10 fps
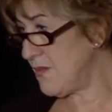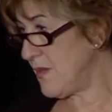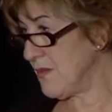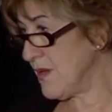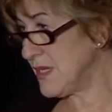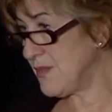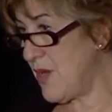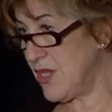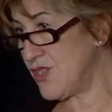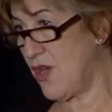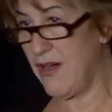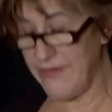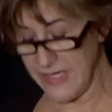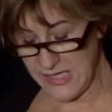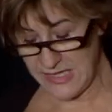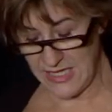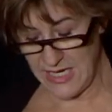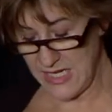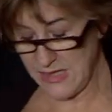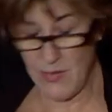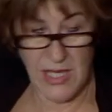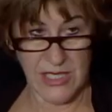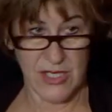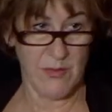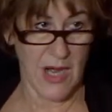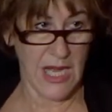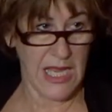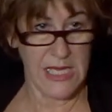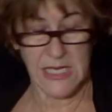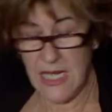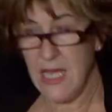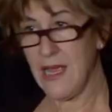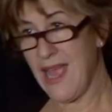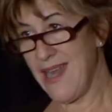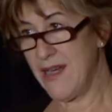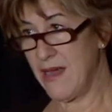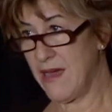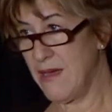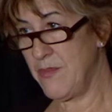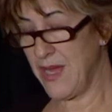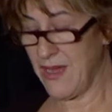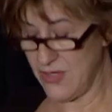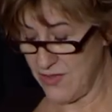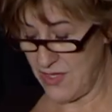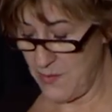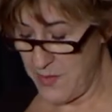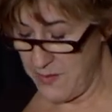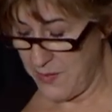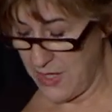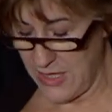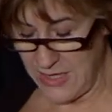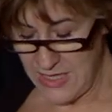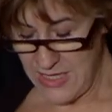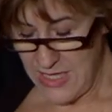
We were a smallish office in a smallish market. Canada, big country, no people.